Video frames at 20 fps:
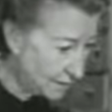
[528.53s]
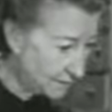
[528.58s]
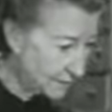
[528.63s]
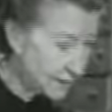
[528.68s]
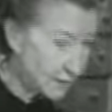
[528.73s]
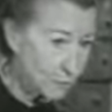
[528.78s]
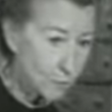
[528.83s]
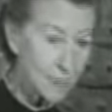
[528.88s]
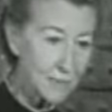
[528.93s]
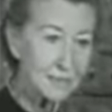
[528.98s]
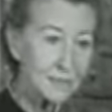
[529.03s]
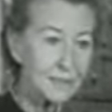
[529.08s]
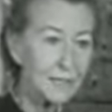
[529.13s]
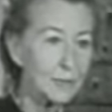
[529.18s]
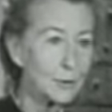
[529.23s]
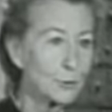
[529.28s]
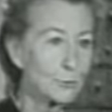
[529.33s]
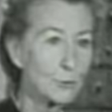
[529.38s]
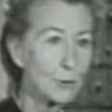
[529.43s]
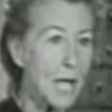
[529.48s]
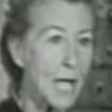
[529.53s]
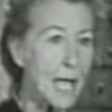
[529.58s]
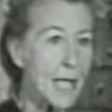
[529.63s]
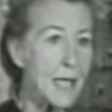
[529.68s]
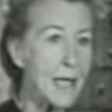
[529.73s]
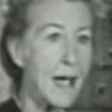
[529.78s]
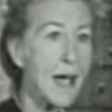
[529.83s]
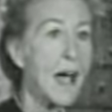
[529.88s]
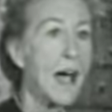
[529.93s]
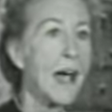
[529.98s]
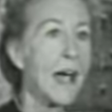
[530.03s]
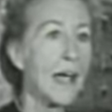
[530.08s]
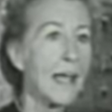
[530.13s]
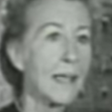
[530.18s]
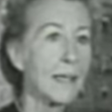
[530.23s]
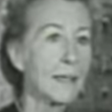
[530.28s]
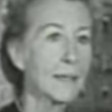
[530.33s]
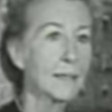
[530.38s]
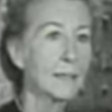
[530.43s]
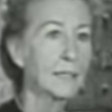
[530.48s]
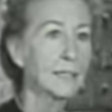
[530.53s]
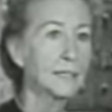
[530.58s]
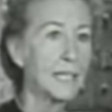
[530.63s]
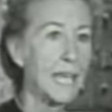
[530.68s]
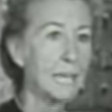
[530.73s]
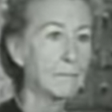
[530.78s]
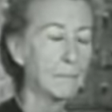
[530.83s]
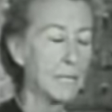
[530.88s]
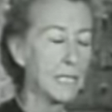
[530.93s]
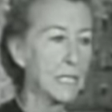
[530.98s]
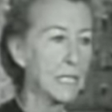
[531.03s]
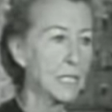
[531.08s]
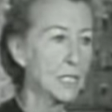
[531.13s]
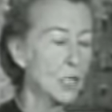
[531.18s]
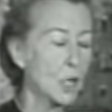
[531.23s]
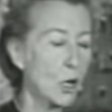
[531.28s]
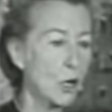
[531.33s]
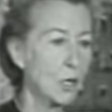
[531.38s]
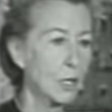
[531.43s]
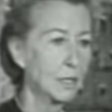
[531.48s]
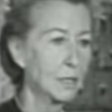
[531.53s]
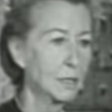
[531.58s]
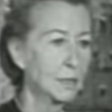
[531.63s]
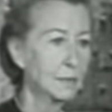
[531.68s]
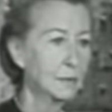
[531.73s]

there wasn't a dry eye in that meeting hall.